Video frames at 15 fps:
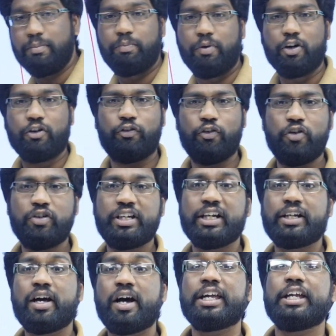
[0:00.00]
power 4
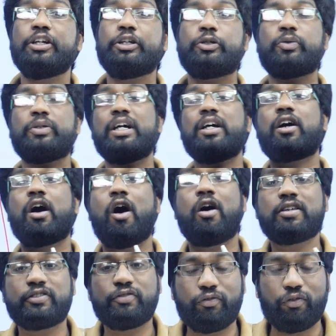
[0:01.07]
theta into the
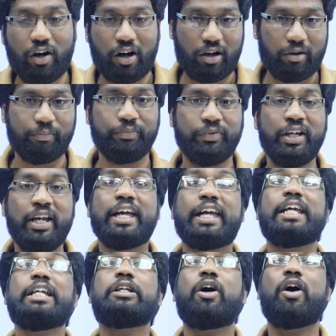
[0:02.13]
cos form,
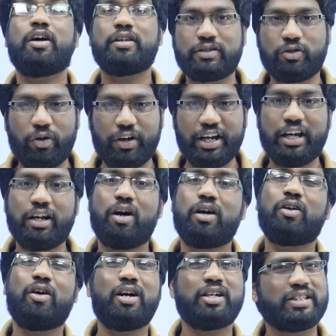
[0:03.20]
in cos square or
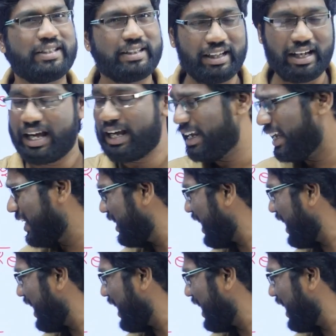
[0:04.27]
cos, it